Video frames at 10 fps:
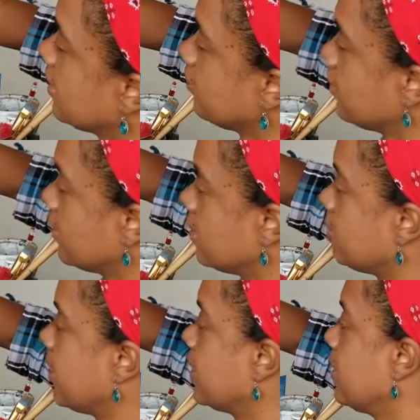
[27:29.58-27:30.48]
I'm going to come
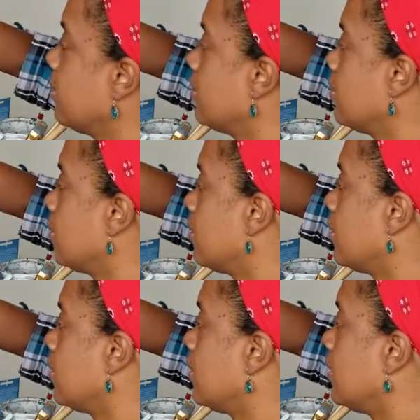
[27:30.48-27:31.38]
back here
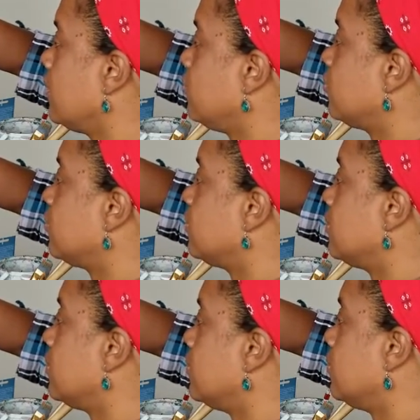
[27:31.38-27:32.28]
and just
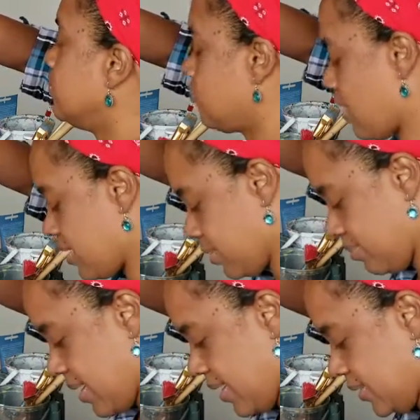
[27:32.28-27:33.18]
drag
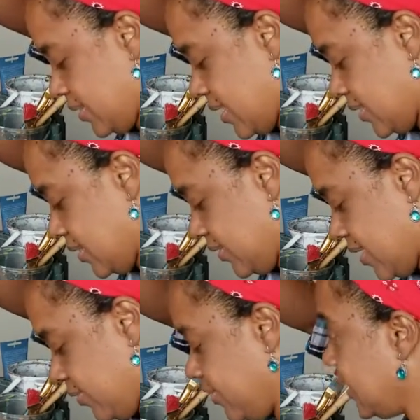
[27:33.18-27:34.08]
my stencil
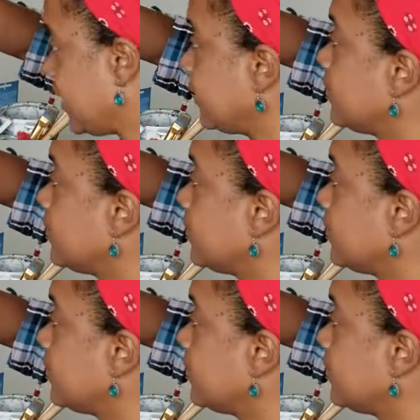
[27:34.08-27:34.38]
down to the end.